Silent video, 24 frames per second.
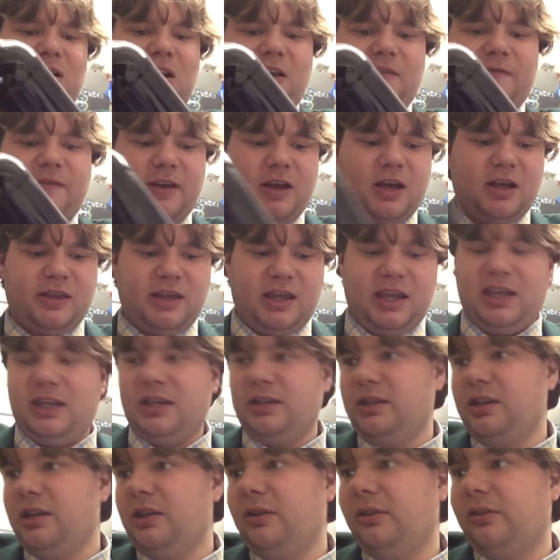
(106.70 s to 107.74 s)
I've heard that you
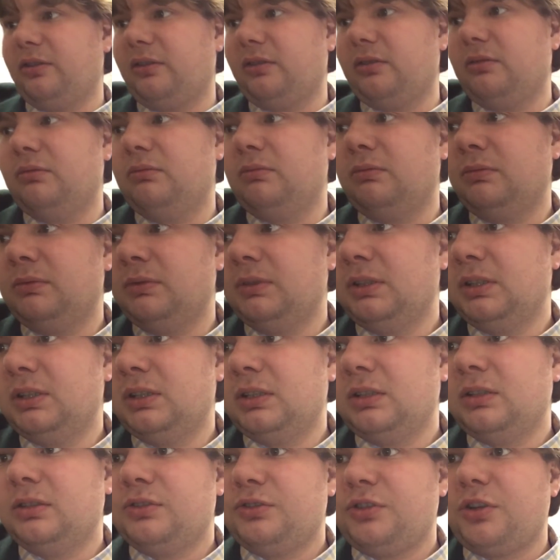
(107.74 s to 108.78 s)
can use
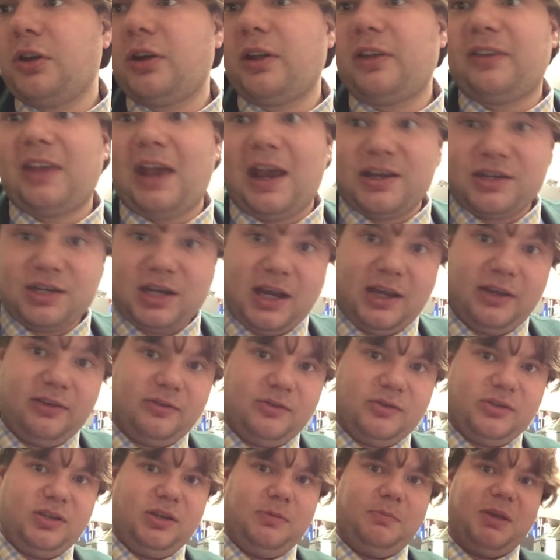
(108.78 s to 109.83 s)
sugar sachets
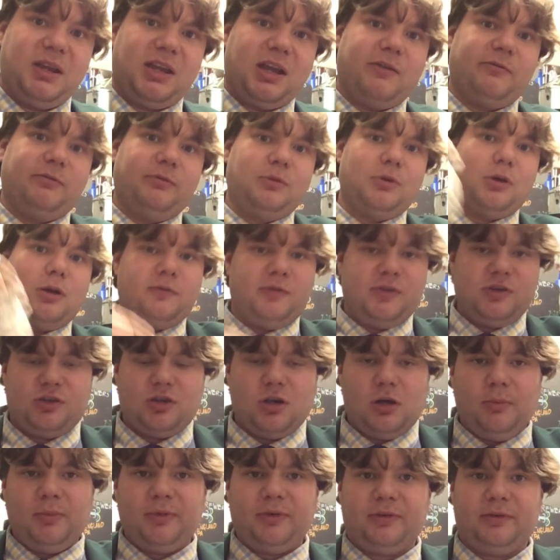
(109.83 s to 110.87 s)
which you pick up from coffee
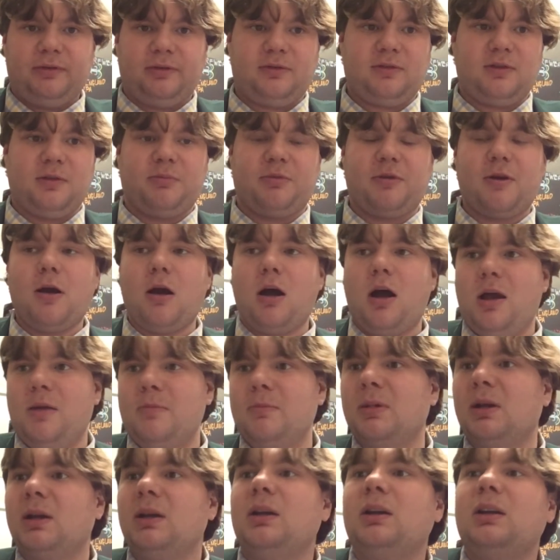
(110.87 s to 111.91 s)
shops to
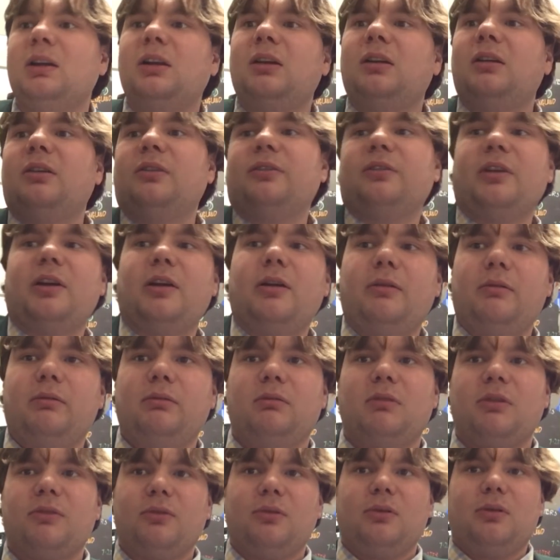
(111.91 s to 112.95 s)
prime. So
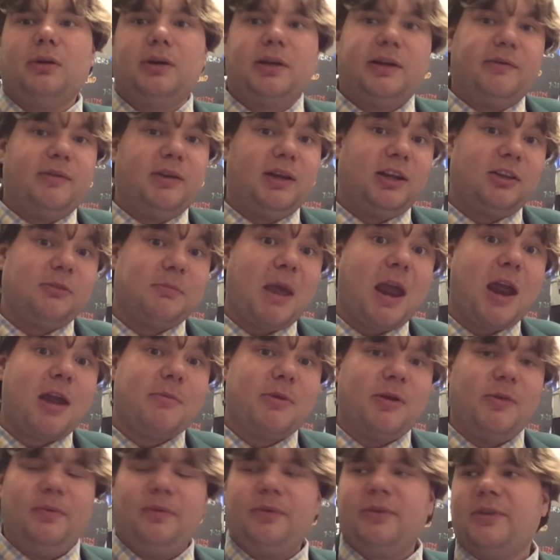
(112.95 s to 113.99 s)
I thought I'd give an
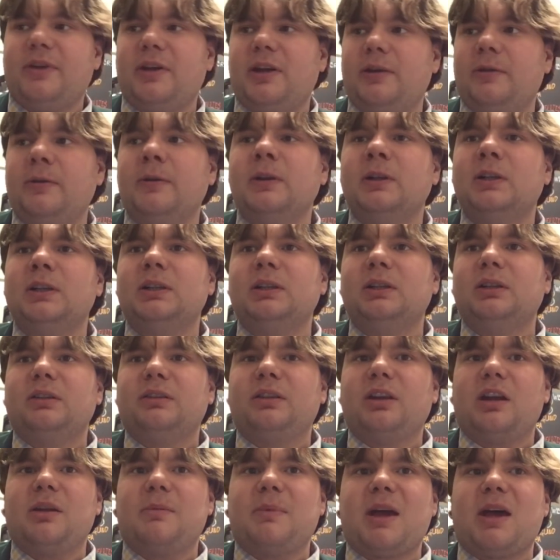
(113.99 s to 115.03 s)
experiment. So
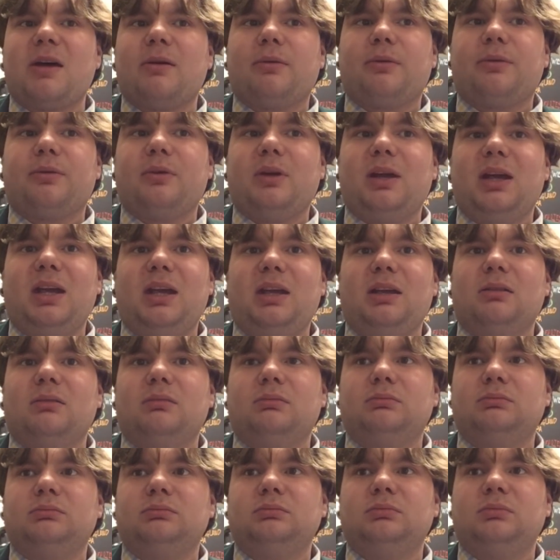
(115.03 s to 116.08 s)
done about three,
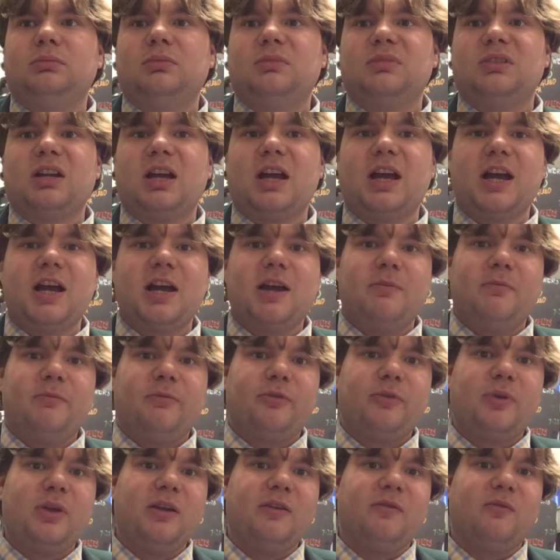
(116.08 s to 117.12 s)
um,
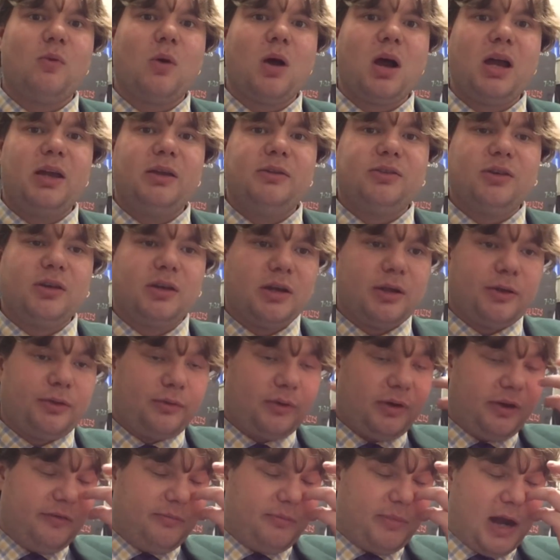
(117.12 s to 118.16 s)
three of white sugar,
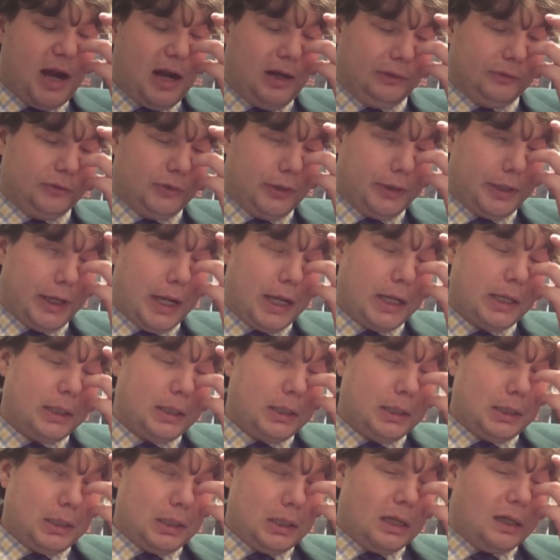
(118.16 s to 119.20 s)
three of brown sugar,
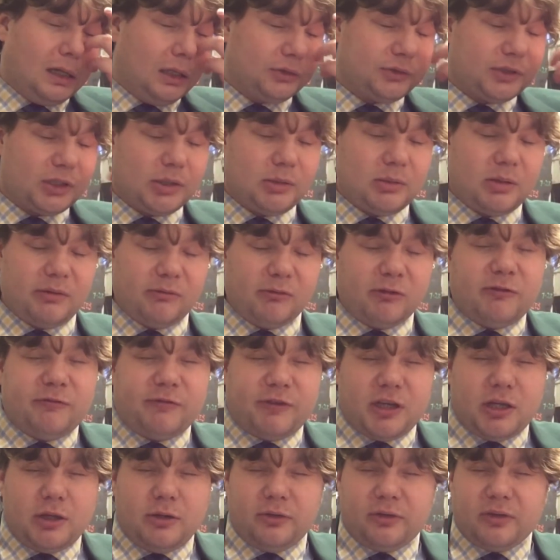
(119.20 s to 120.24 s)
I'll do a
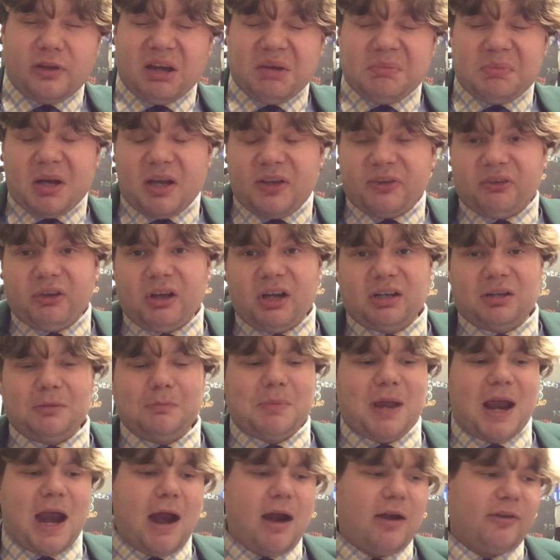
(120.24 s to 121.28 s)
review side by side
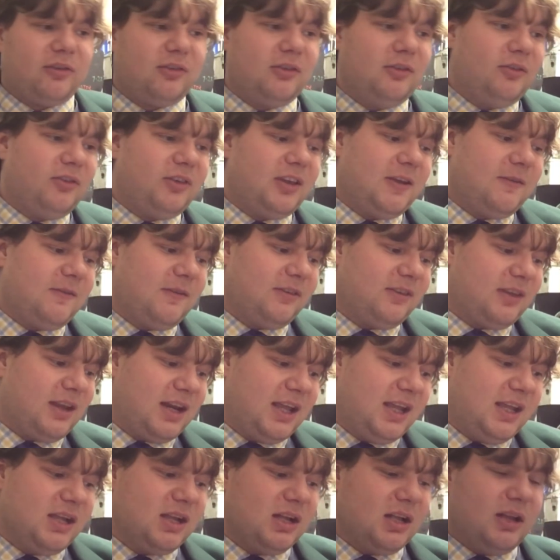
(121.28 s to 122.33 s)
comparison, see if there's
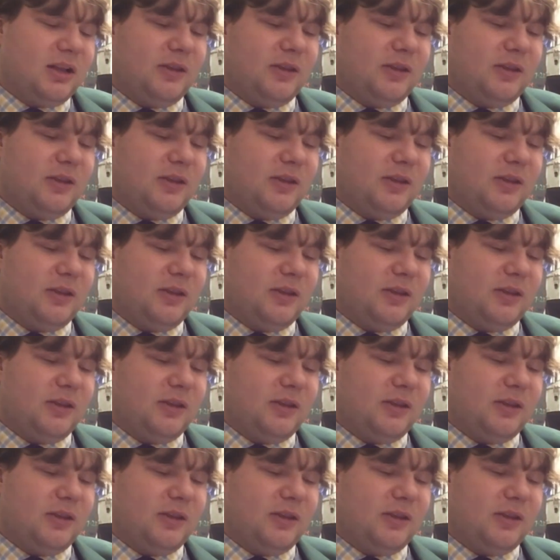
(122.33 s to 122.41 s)
any